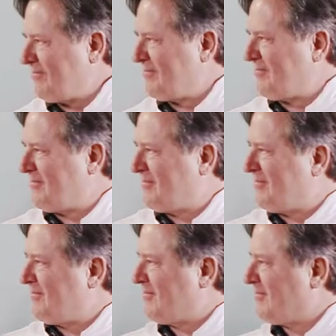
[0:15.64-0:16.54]

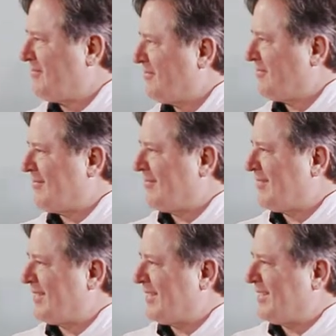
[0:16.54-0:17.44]

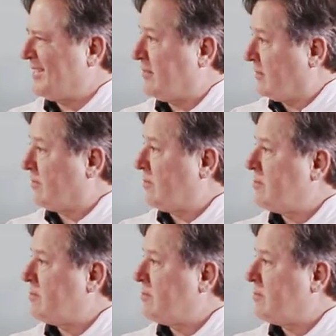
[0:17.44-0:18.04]
The person shown says nothing.